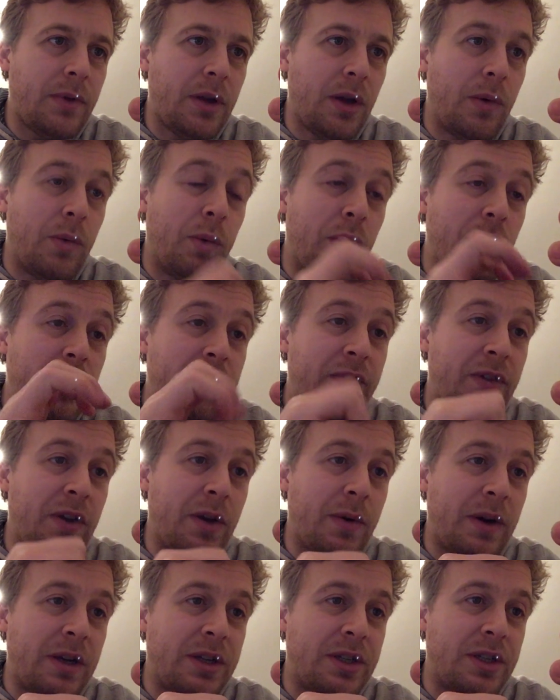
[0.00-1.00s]
One of the
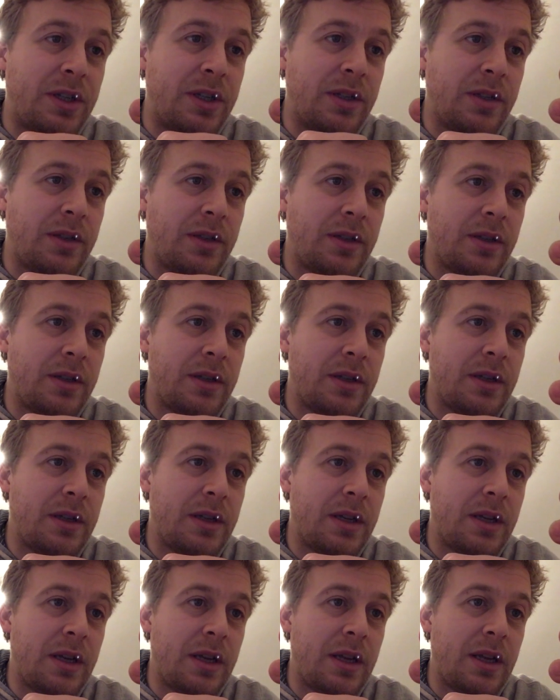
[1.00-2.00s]
questions
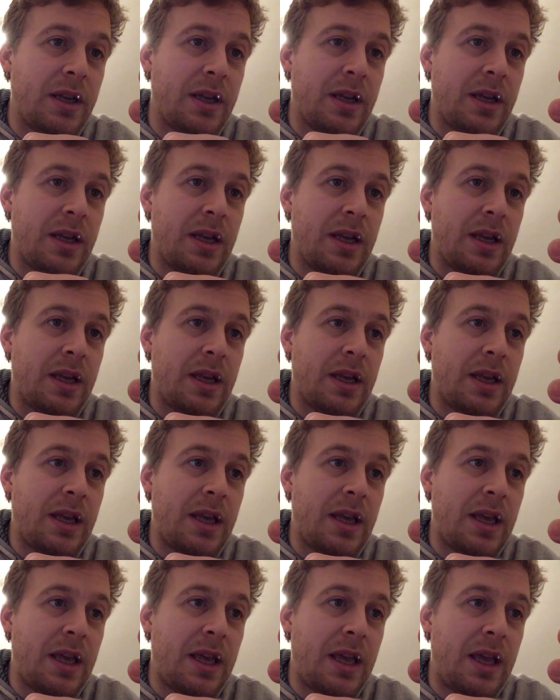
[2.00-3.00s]

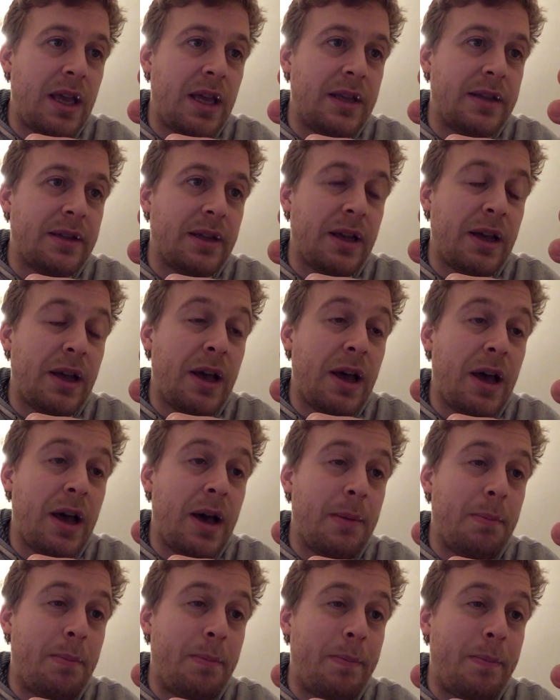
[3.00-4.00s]
is
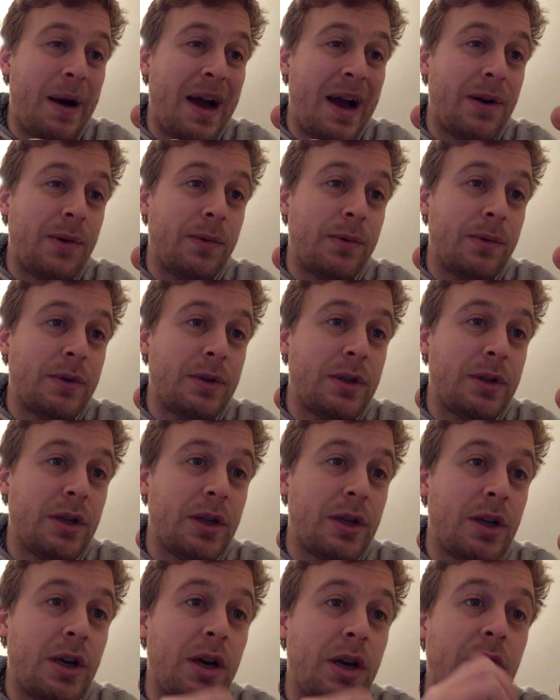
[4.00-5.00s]
about
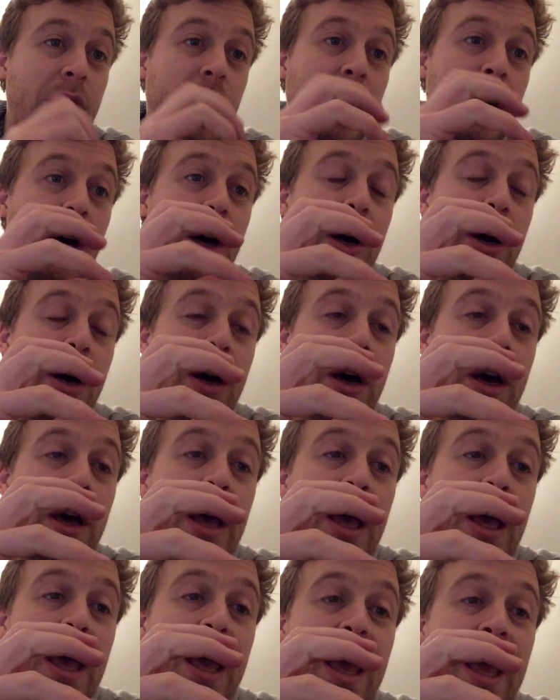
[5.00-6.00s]

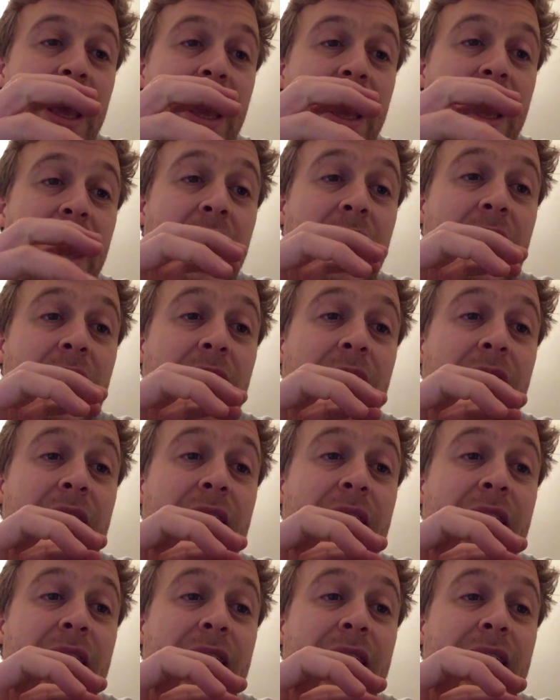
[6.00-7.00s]
a
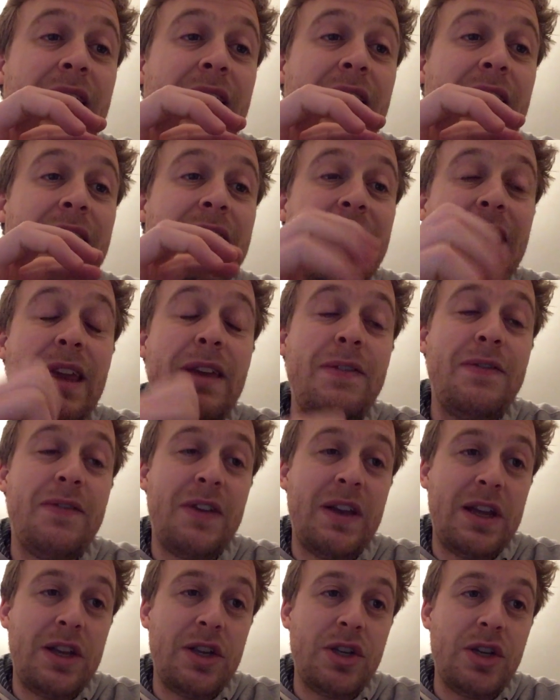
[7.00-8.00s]
key
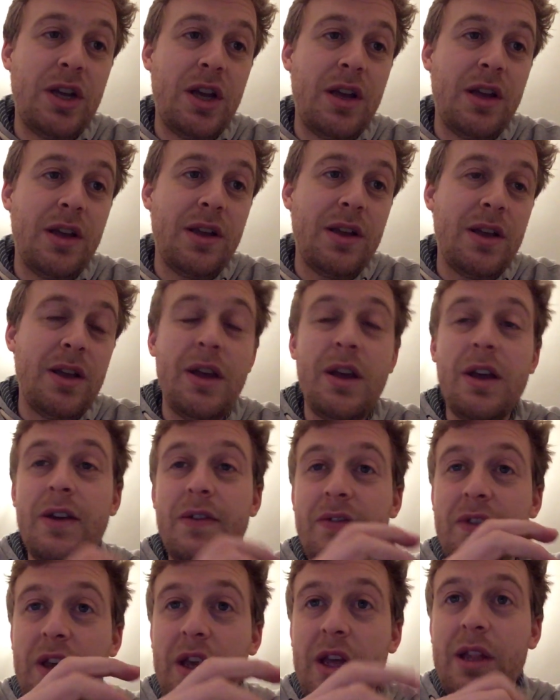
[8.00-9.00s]
feature
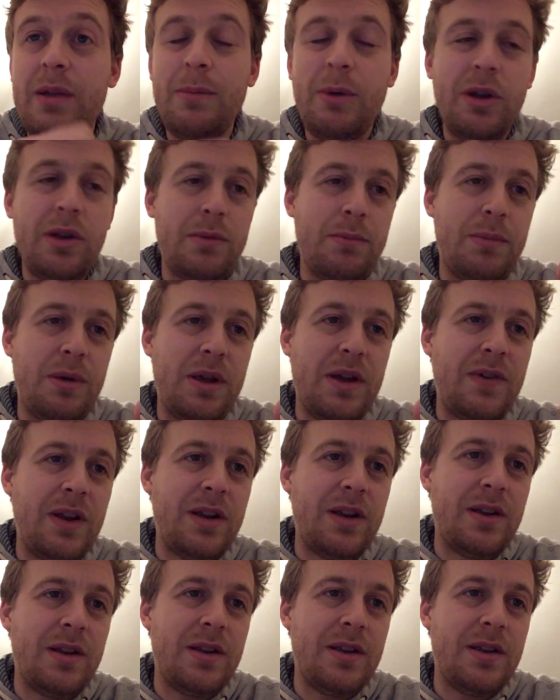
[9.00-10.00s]
of the early modern period